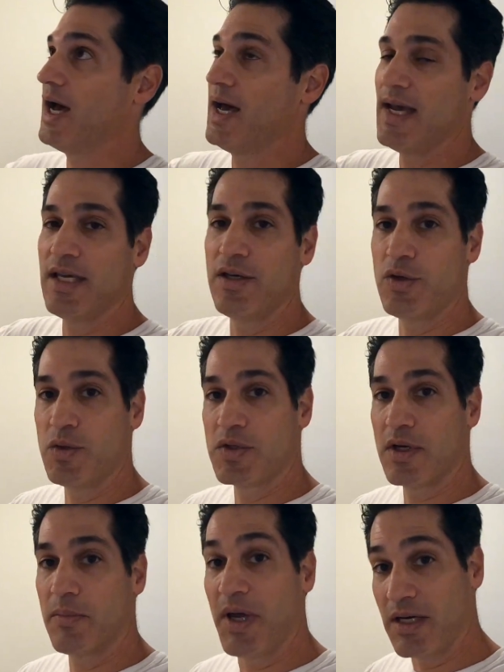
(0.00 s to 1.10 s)
I
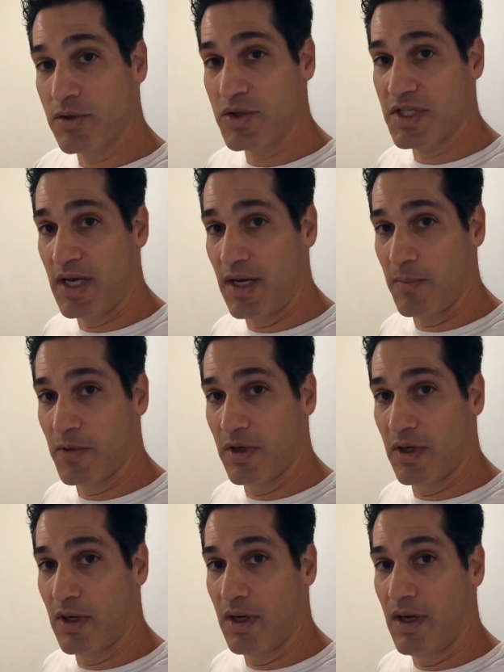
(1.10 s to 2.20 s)
use a painter's tape
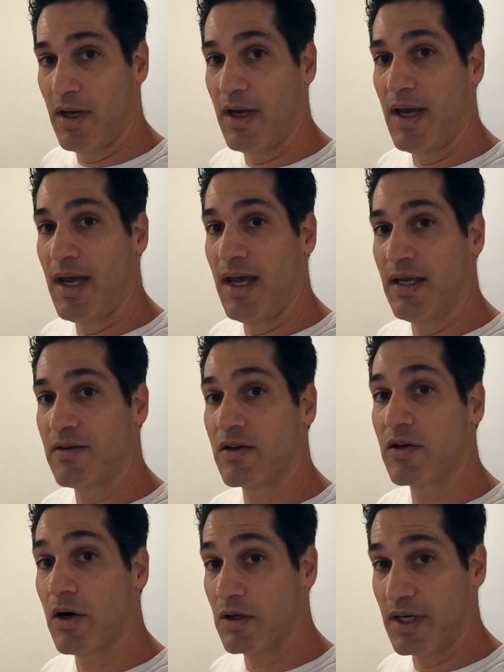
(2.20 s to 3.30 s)
and
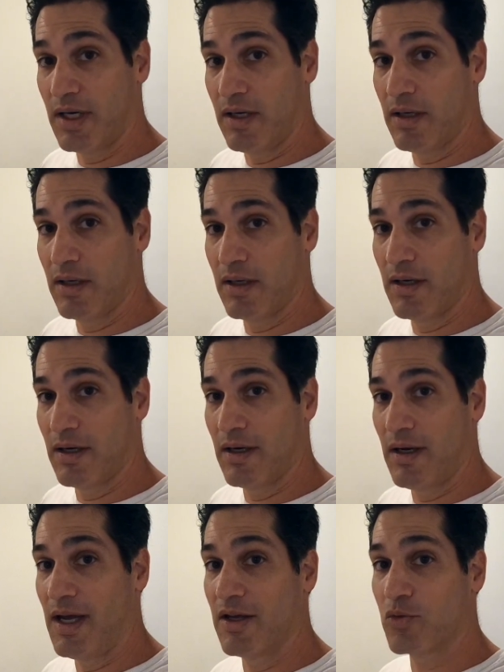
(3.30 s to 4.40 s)
caulking
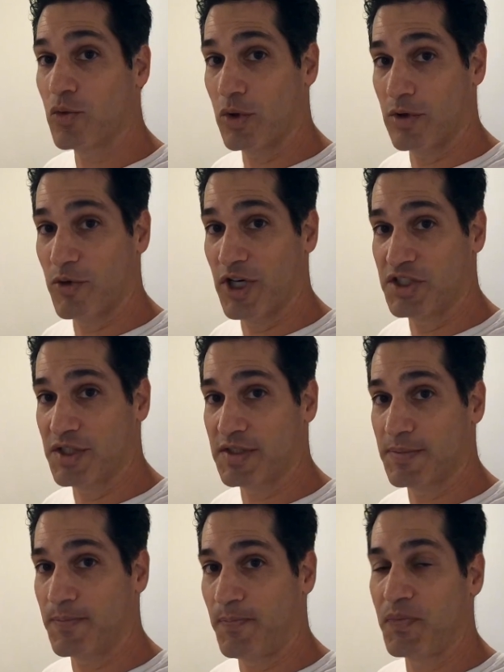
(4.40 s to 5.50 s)
and roller
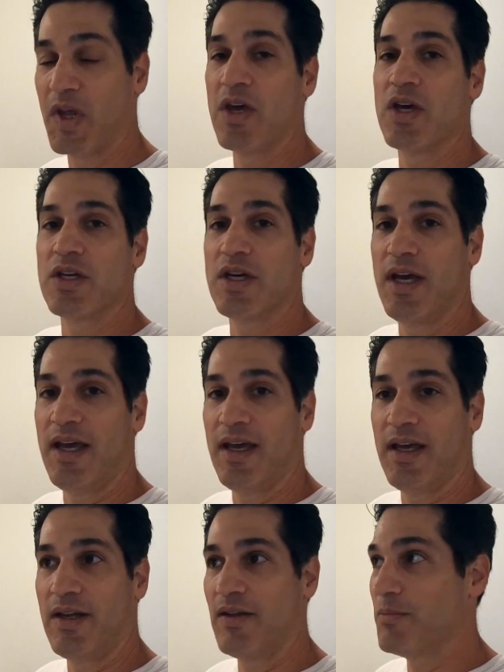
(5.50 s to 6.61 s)
brushes.
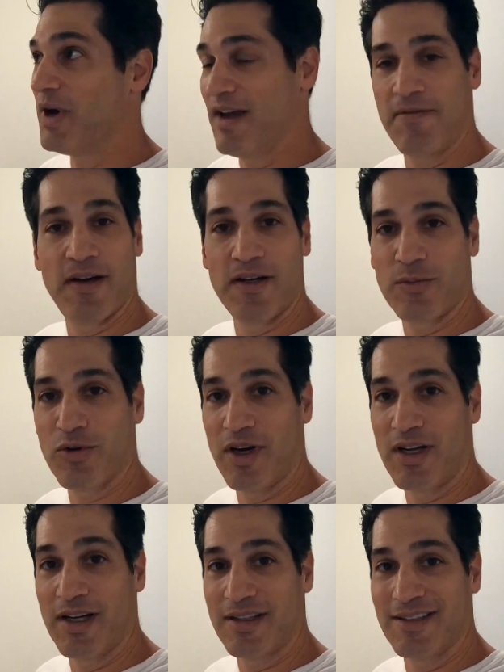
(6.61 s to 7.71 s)
And my final
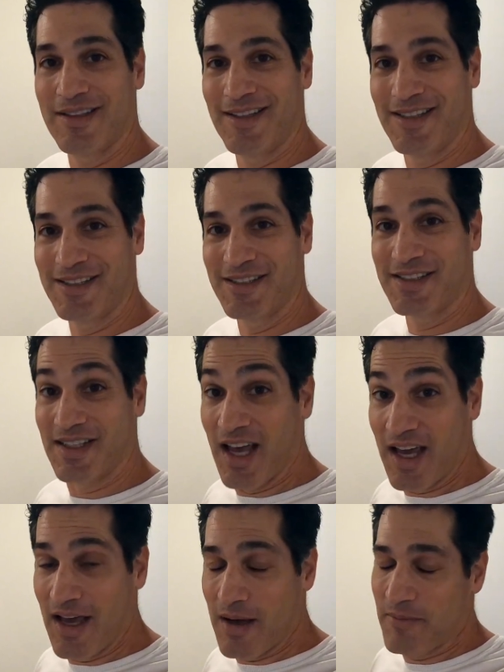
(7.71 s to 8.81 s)
product is,
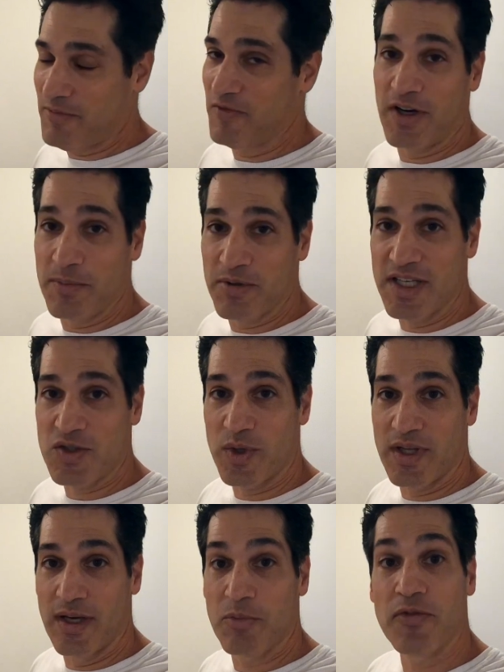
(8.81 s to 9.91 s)
I'm very pleased
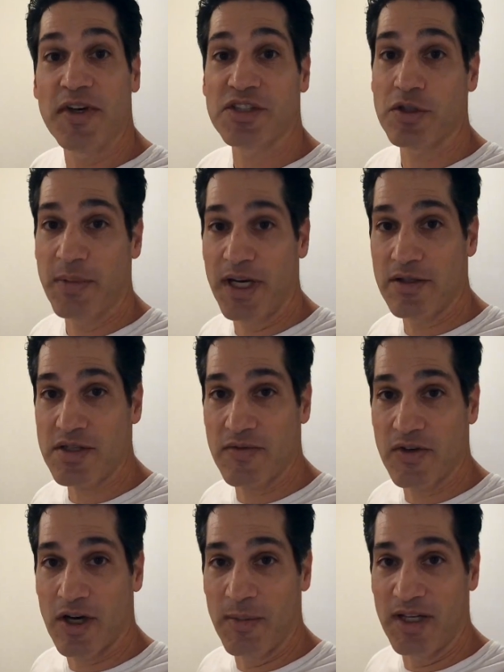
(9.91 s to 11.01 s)
with it. Professional painters have
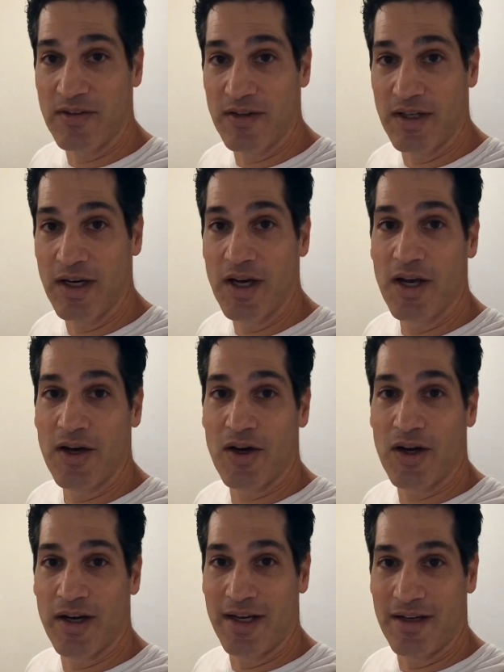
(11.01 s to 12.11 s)
commented
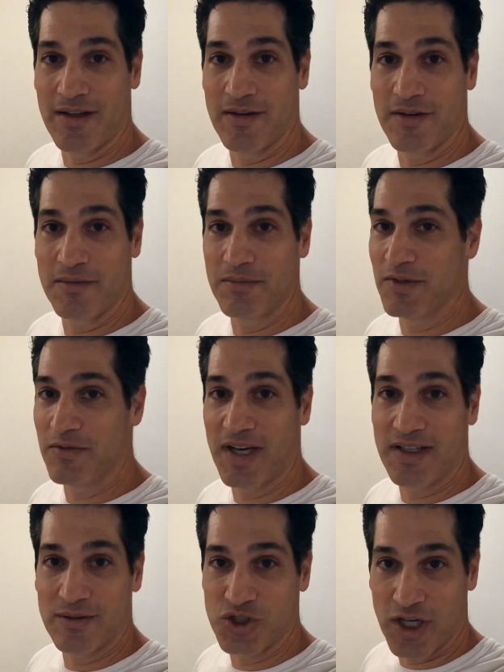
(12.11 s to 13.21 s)
on the
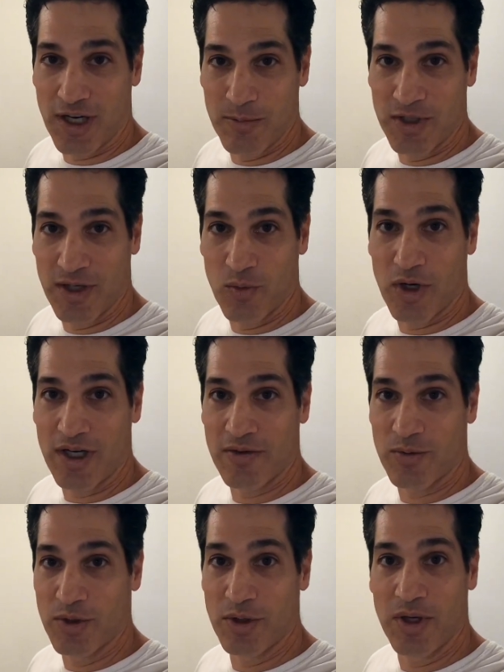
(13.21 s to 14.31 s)
final job when they walk
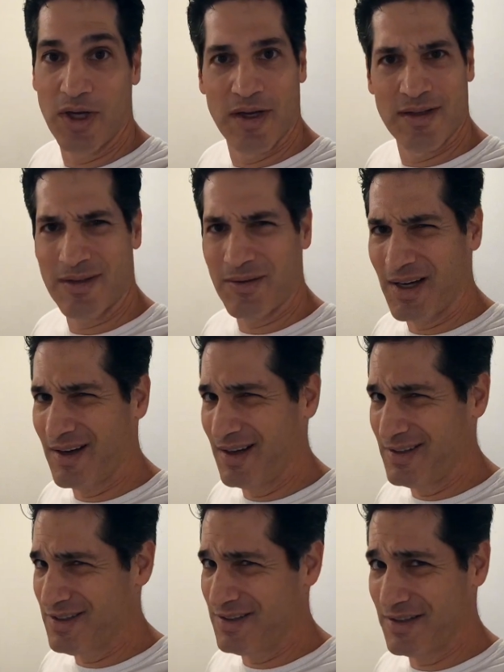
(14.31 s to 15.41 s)
through, like, wow, how
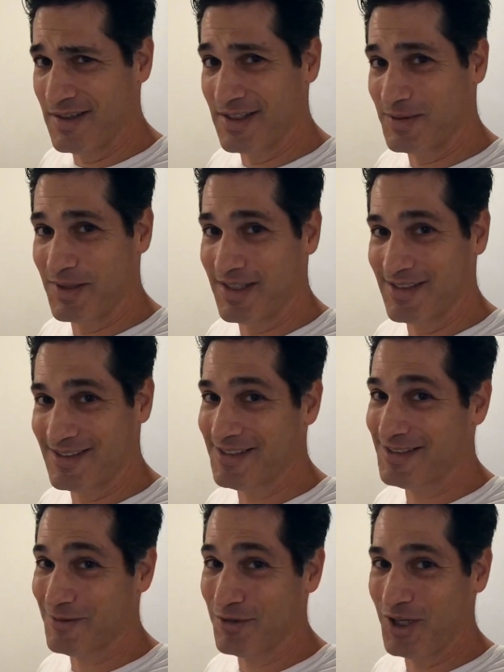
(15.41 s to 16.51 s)
did you do this? Because this
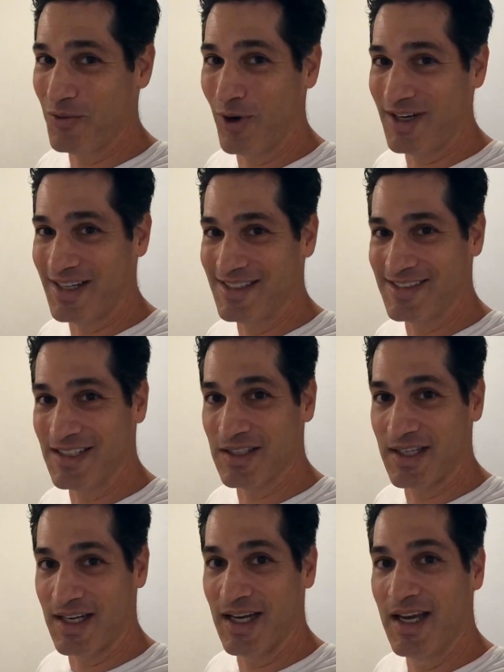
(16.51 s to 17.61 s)
is a pretty wonky
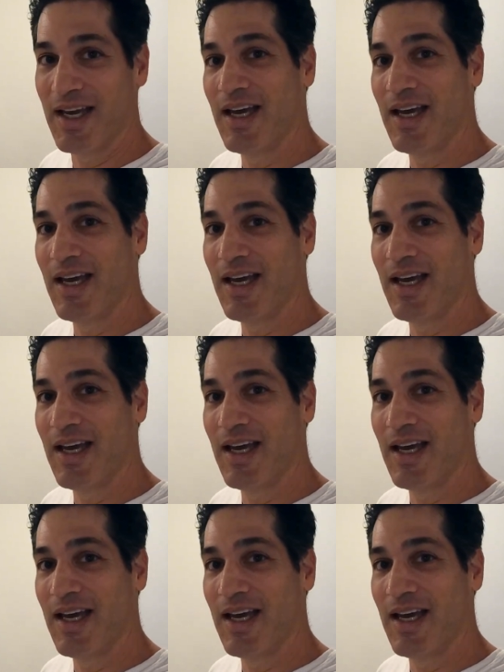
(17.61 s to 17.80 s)
ceiling.